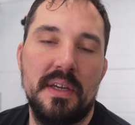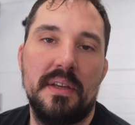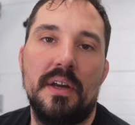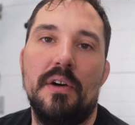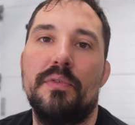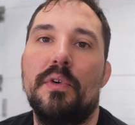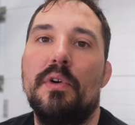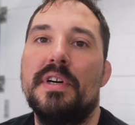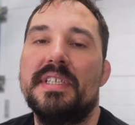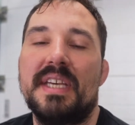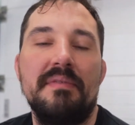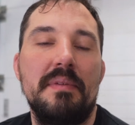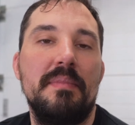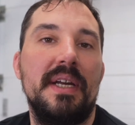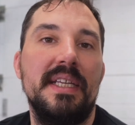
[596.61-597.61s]
Now, of course,
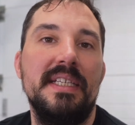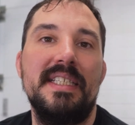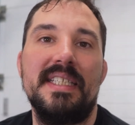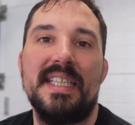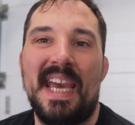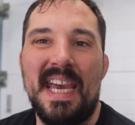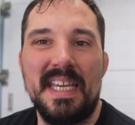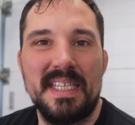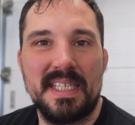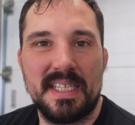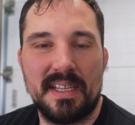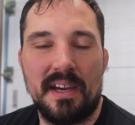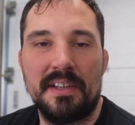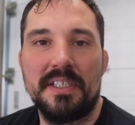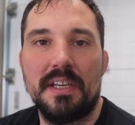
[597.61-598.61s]
everybody's
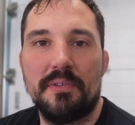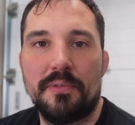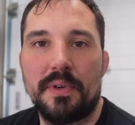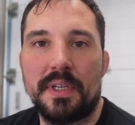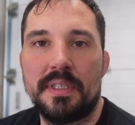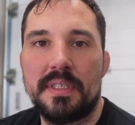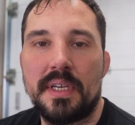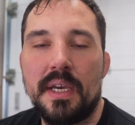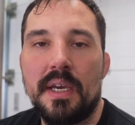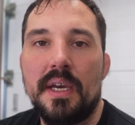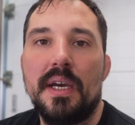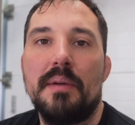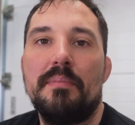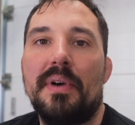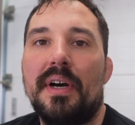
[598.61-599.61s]
tastes are different,
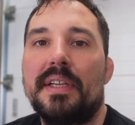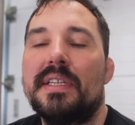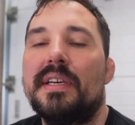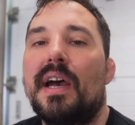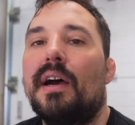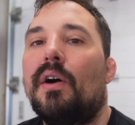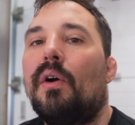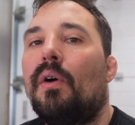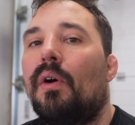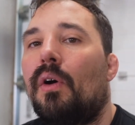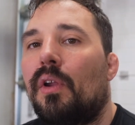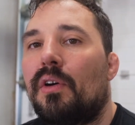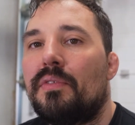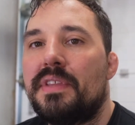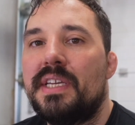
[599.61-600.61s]
but
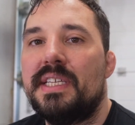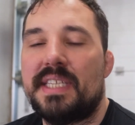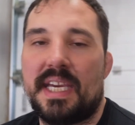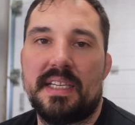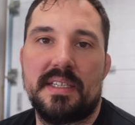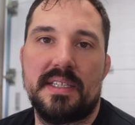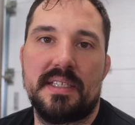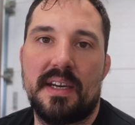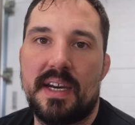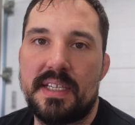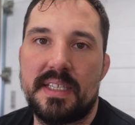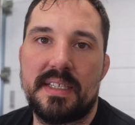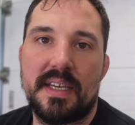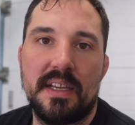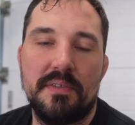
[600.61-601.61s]
all of these
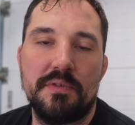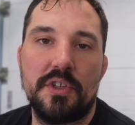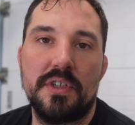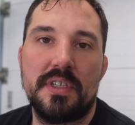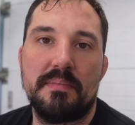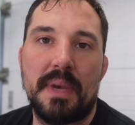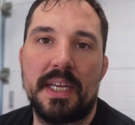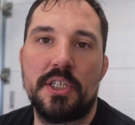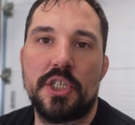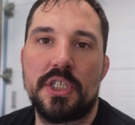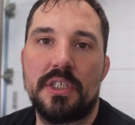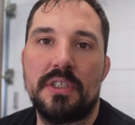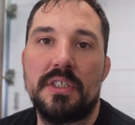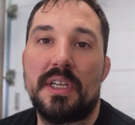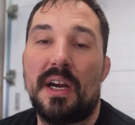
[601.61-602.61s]
exercises that I've just
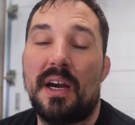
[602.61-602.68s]
mentioned